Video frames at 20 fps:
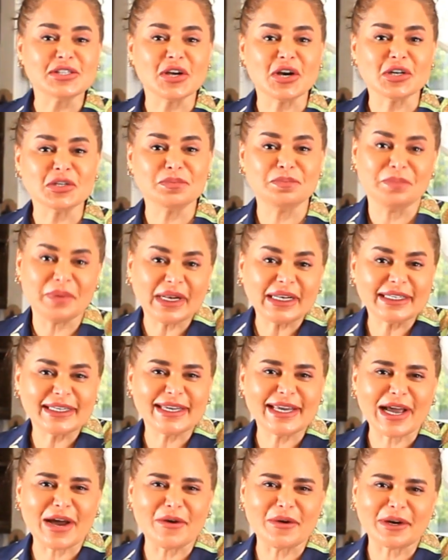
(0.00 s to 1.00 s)
start
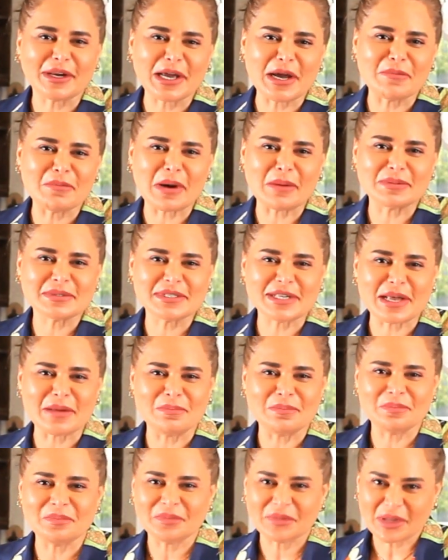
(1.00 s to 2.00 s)
building our kebab
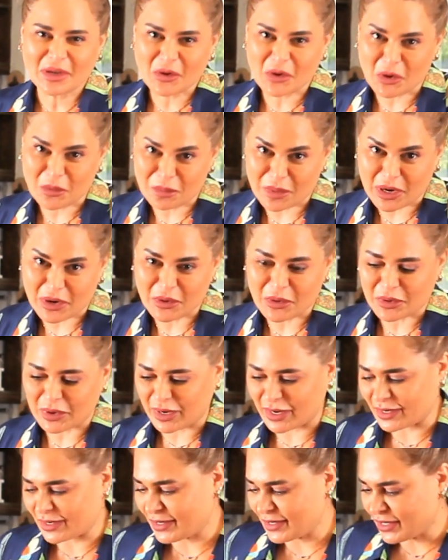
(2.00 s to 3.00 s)
sab or
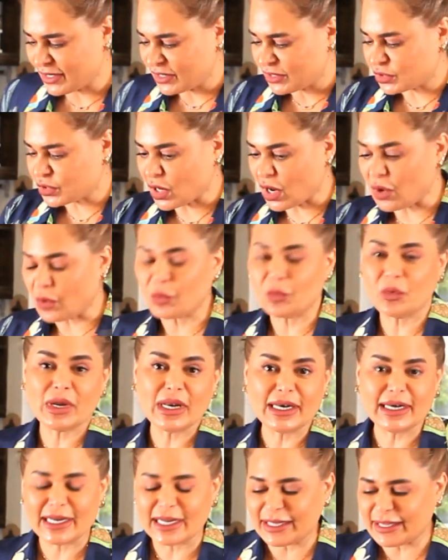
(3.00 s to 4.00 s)
pakora. So
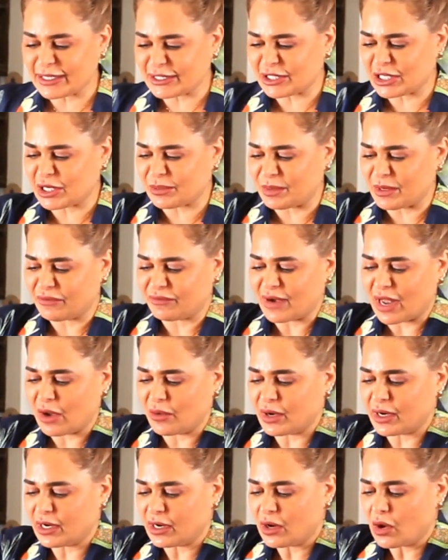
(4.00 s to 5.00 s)
we'll need the chickpea
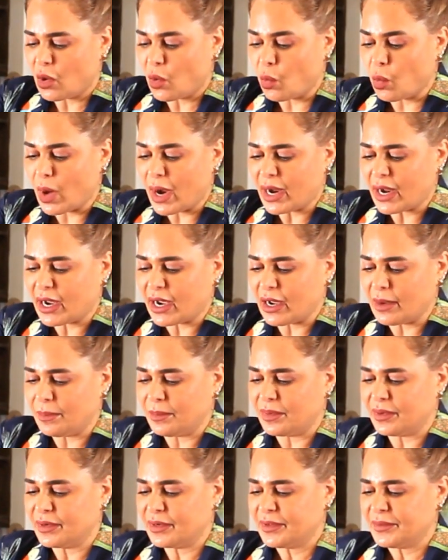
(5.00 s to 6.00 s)
flour, 1
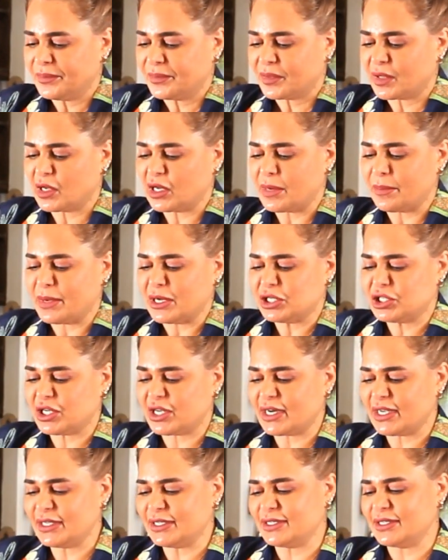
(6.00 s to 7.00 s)
cup. I'm gonna
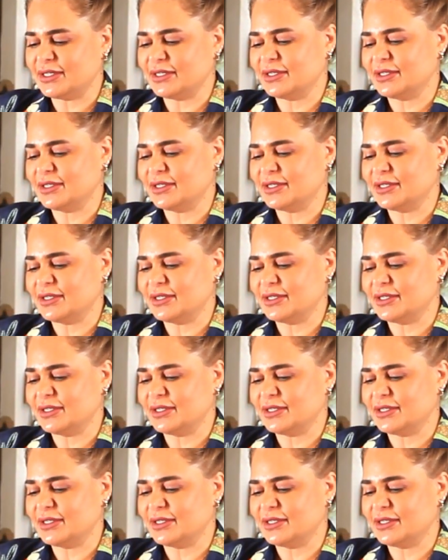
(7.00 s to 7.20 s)
measure it.